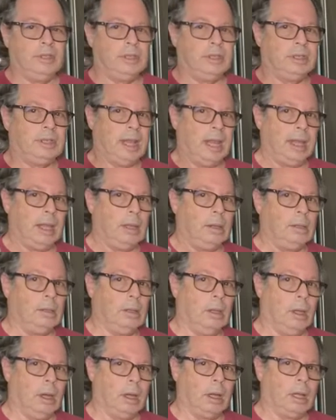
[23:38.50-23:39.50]
take a
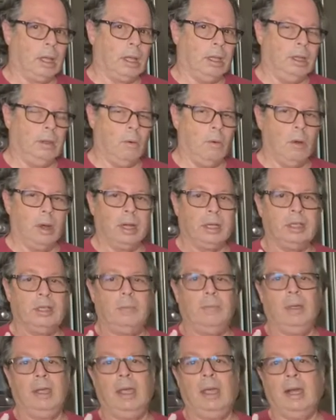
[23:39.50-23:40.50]
look. You want it to
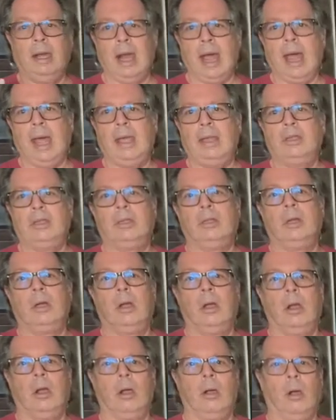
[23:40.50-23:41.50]
be a nice
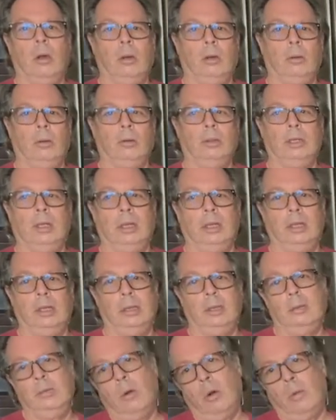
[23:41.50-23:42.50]

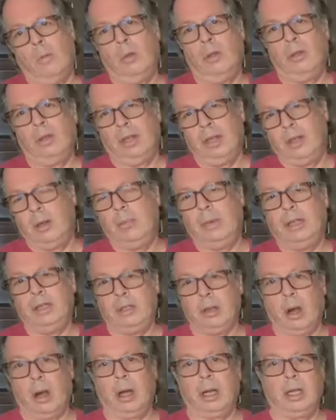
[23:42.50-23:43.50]
golden, almost a little bit
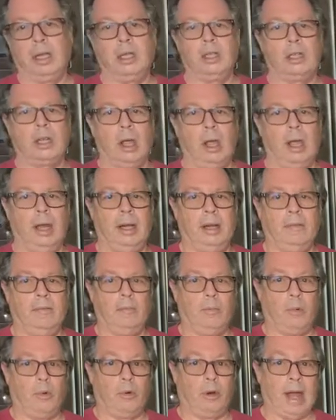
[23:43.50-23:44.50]
darkish kind of
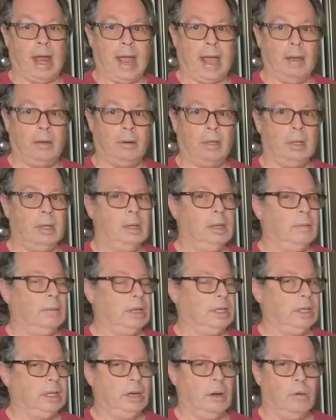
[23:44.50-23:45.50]
brown,
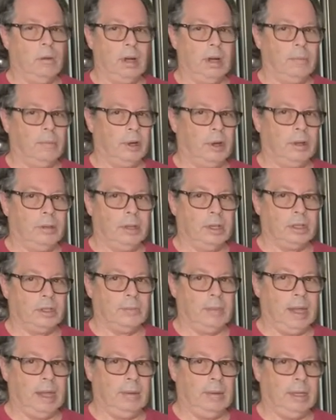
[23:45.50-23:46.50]
but you don't want to burn this
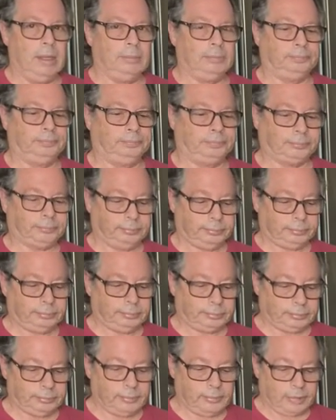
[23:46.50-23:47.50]
baby,
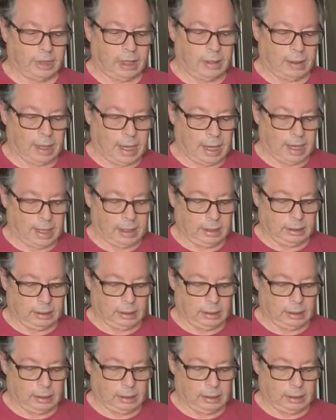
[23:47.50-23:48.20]
right?